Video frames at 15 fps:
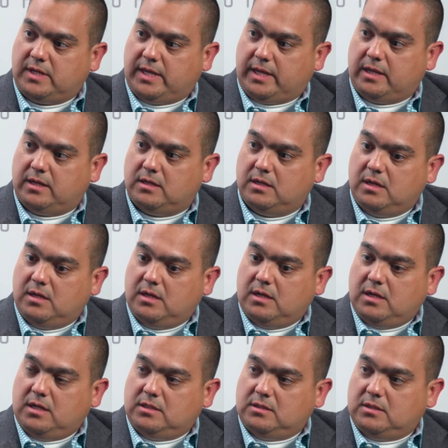And
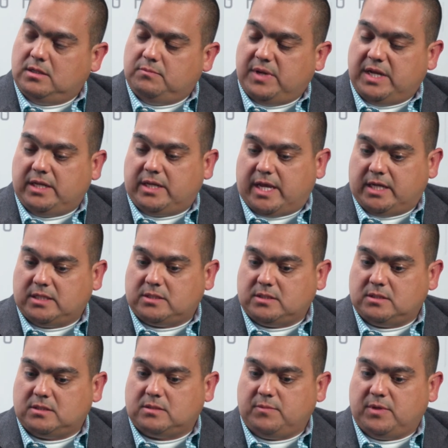in many
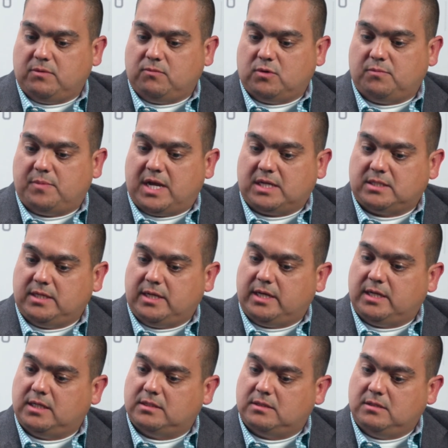cases, I mean, we're
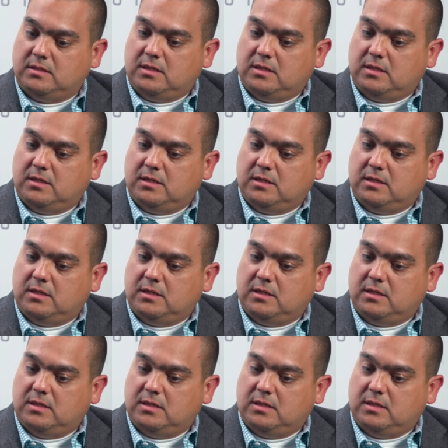vaccinated